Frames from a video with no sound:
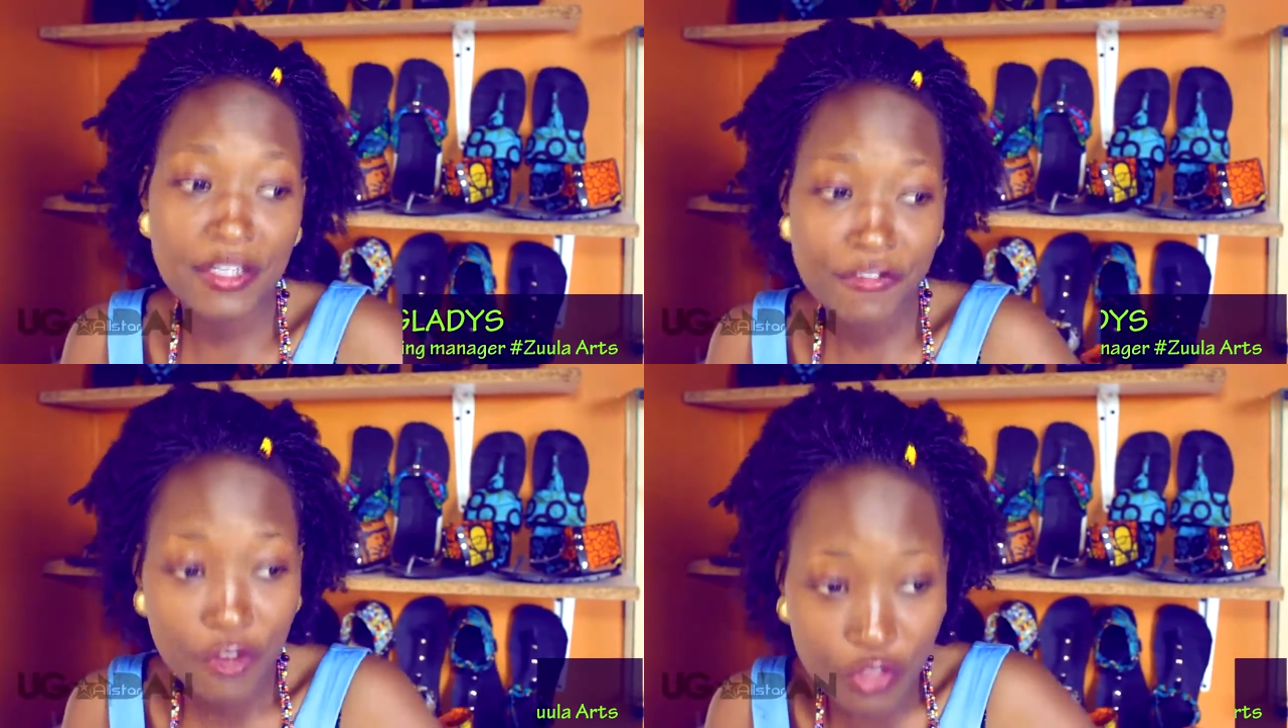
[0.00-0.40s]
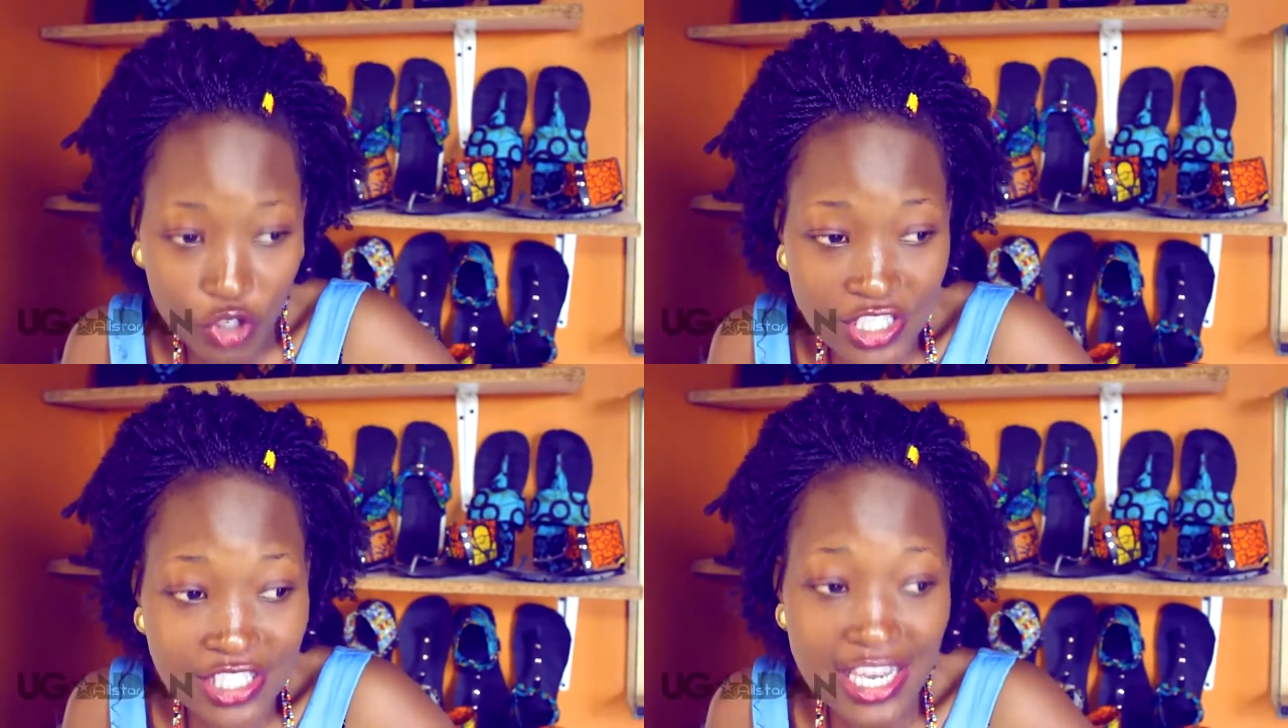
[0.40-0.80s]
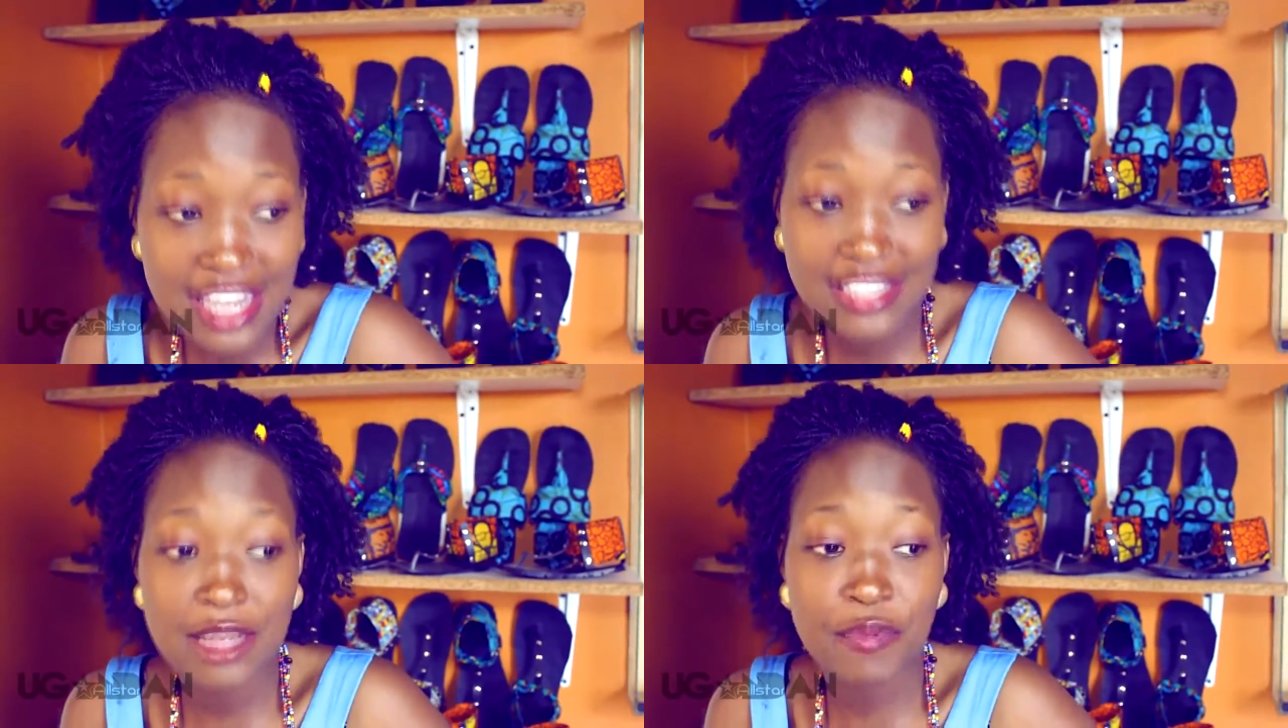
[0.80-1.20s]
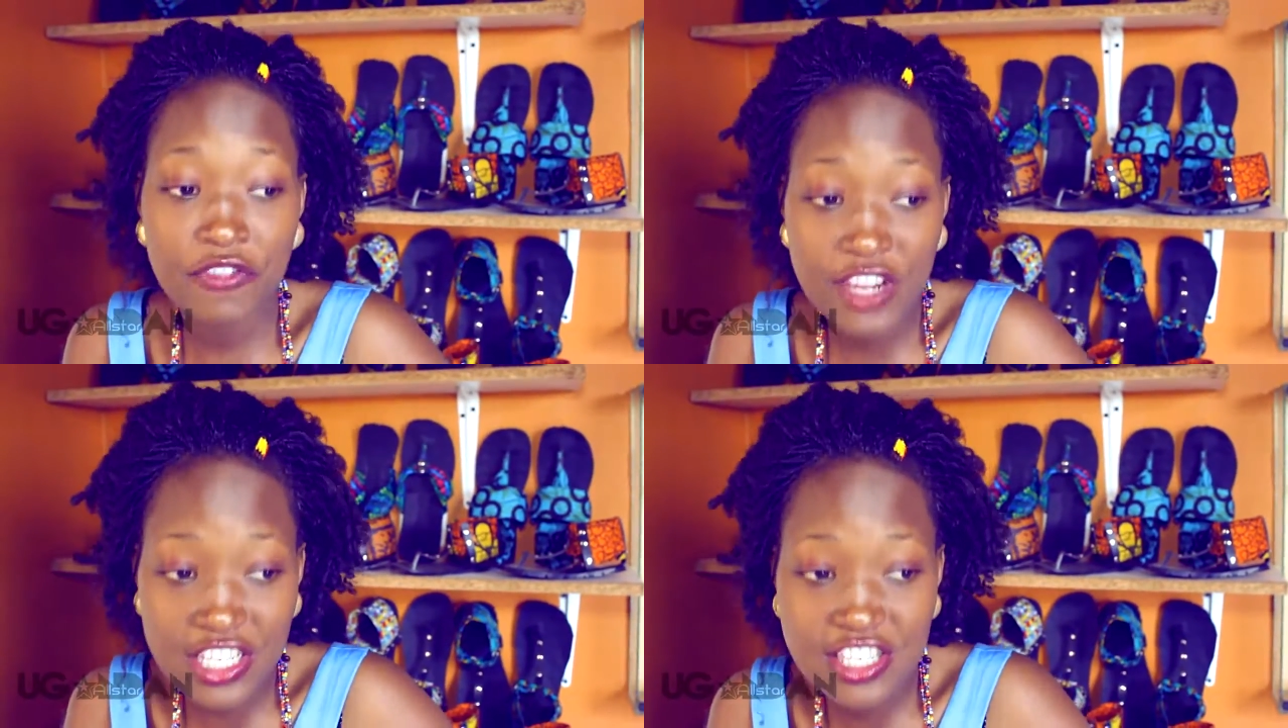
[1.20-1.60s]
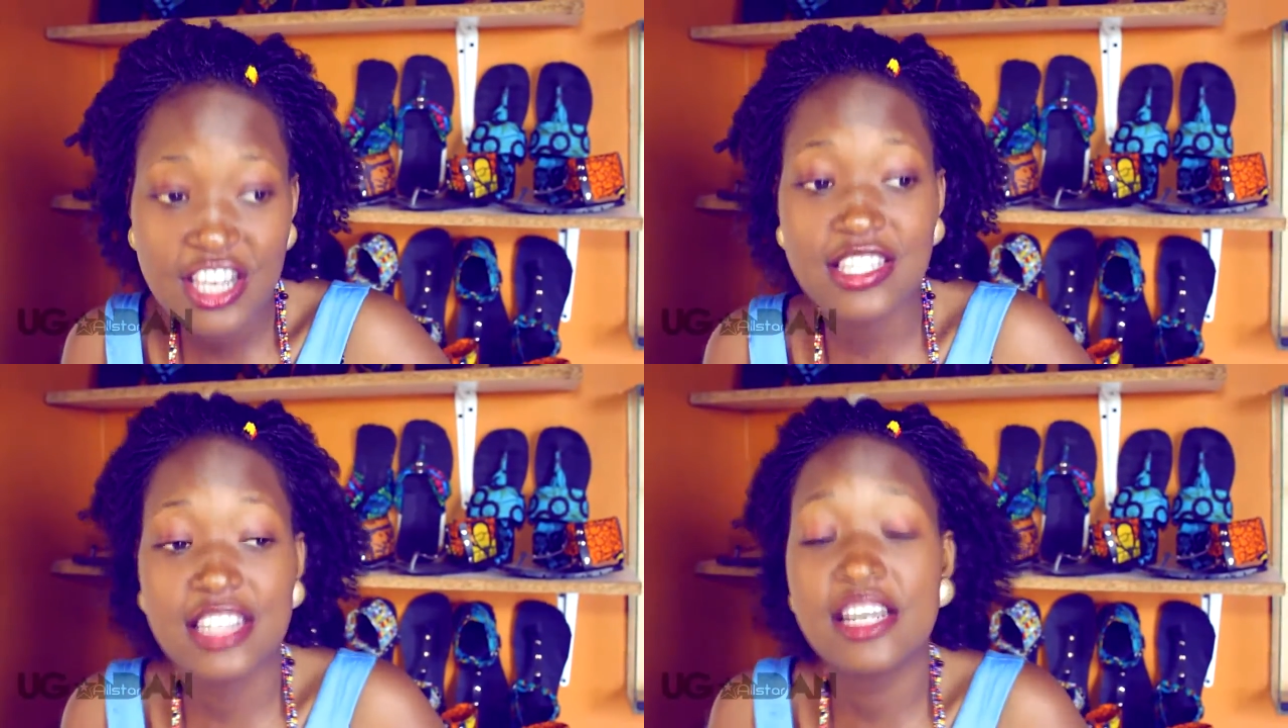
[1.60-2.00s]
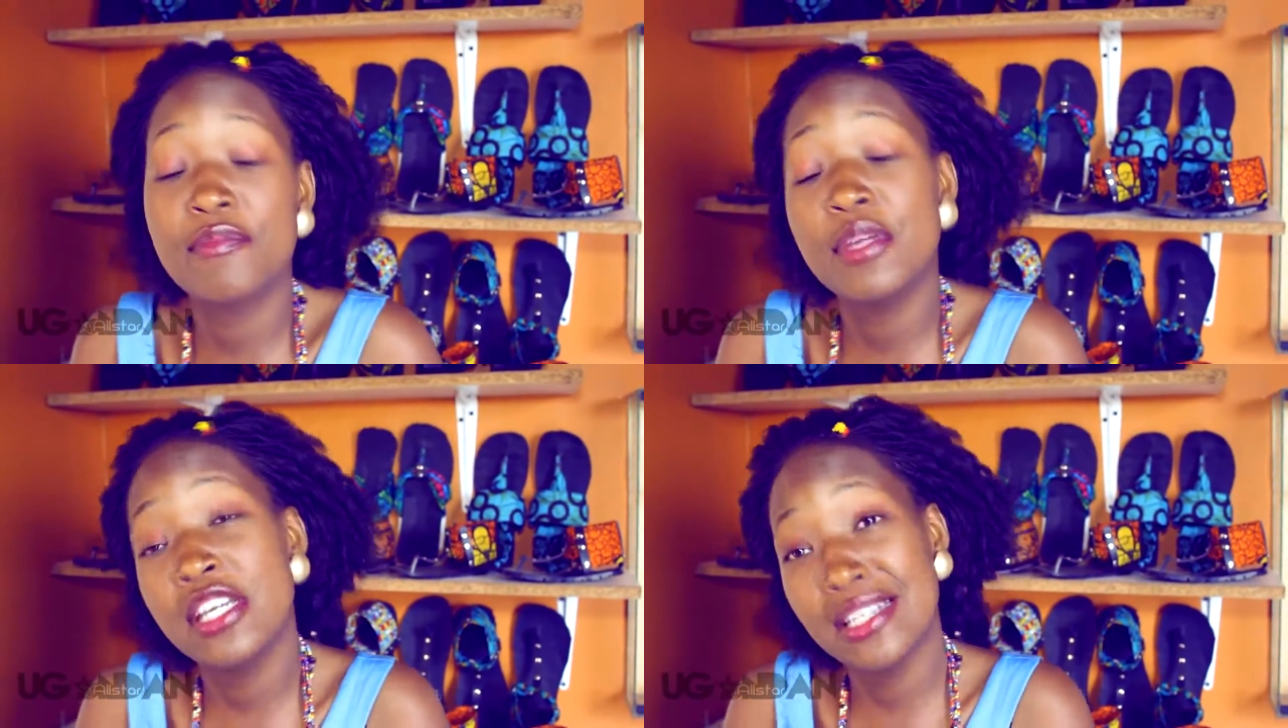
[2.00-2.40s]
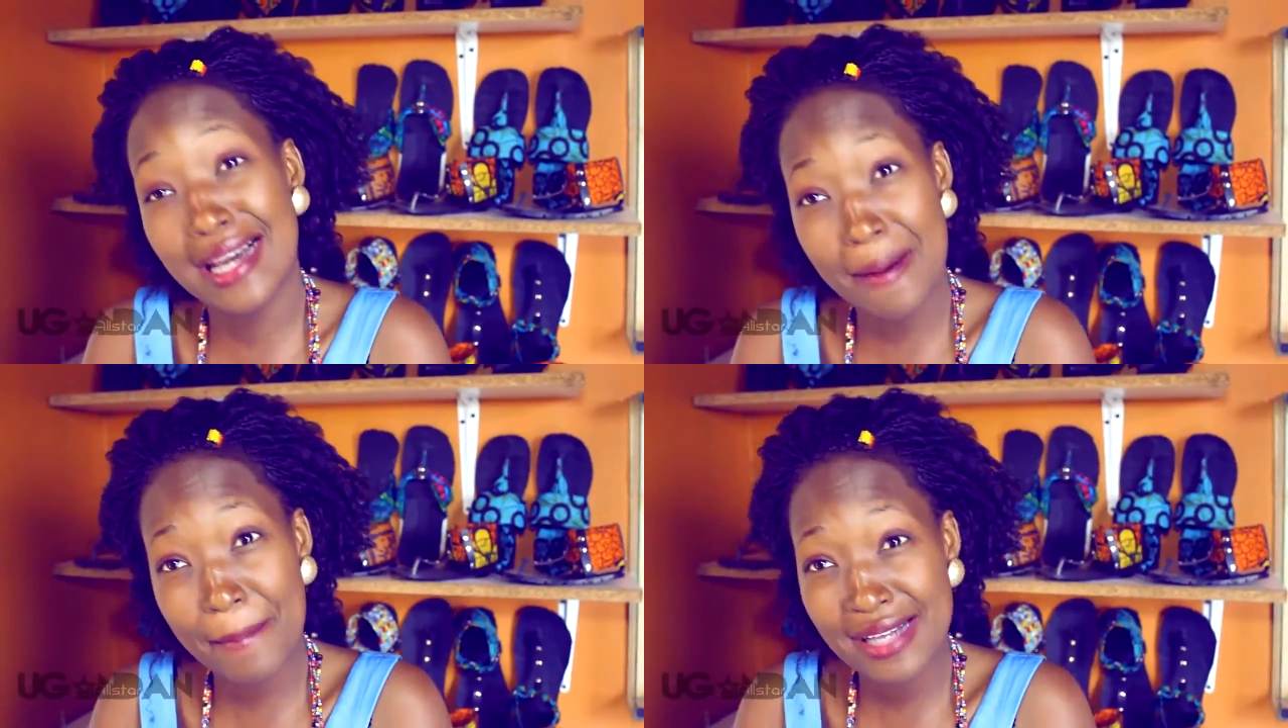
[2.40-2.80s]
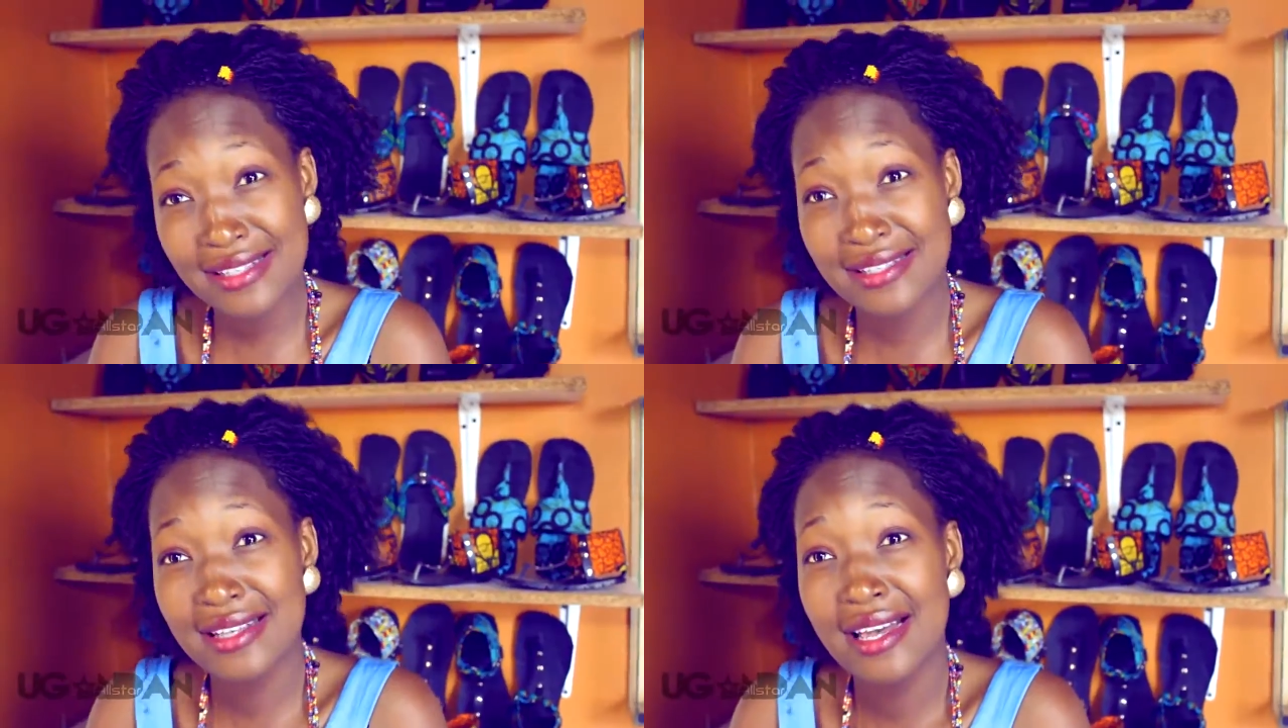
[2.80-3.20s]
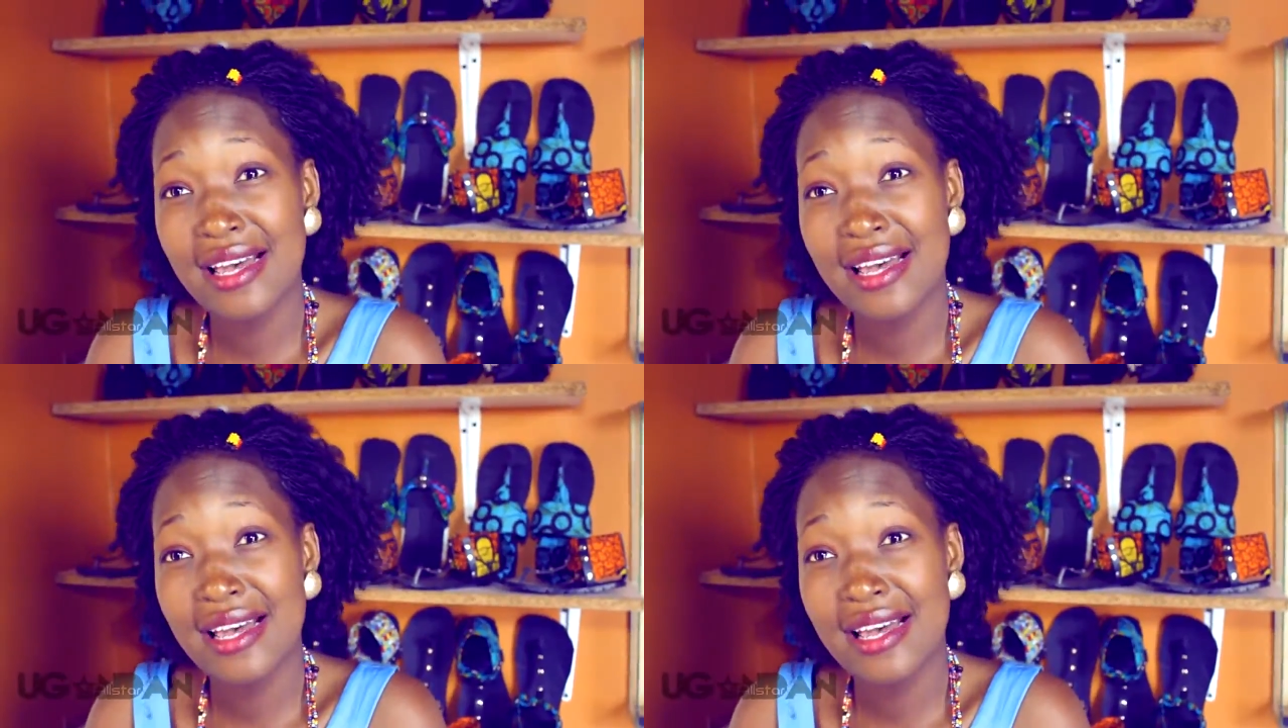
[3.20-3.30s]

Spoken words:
But for those years, the previous years that I've been in campus,